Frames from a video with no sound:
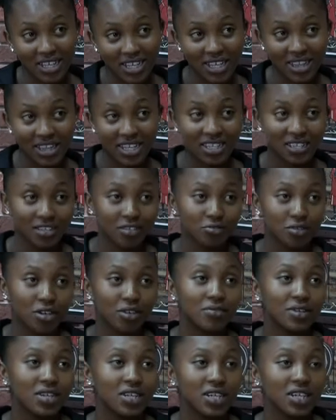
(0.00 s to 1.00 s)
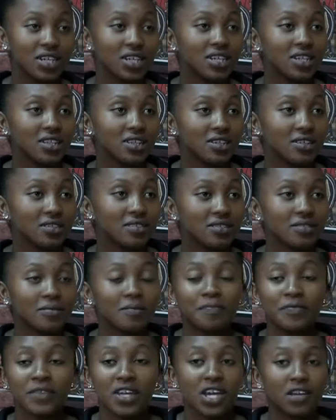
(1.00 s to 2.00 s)
and that is why we need this
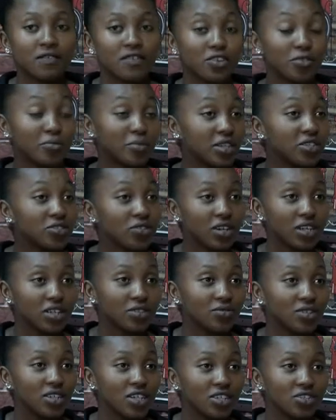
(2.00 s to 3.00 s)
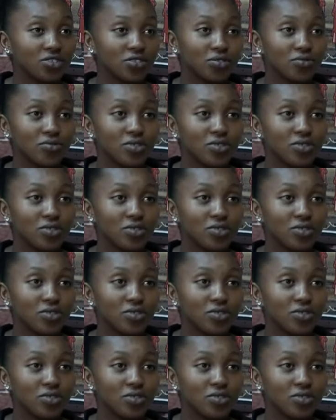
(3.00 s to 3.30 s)
environmental education.